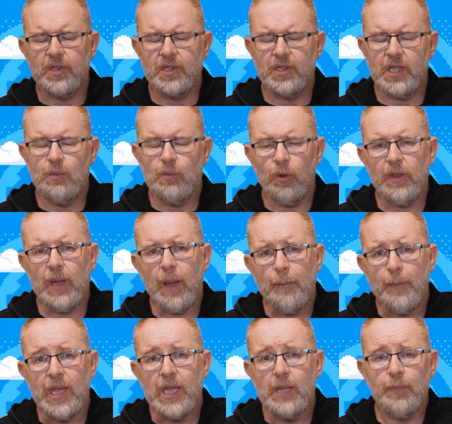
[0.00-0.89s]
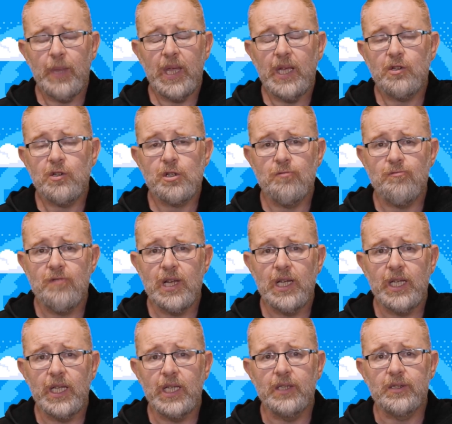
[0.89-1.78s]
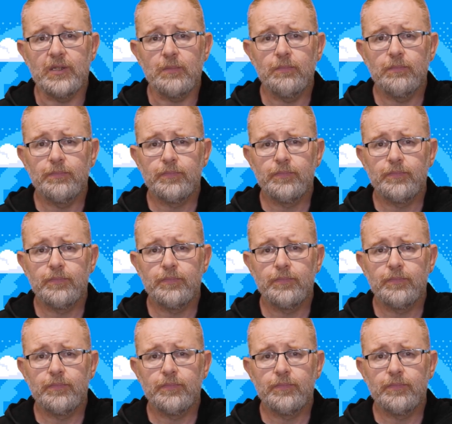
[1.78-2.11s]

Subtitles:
and see what that big picture really is.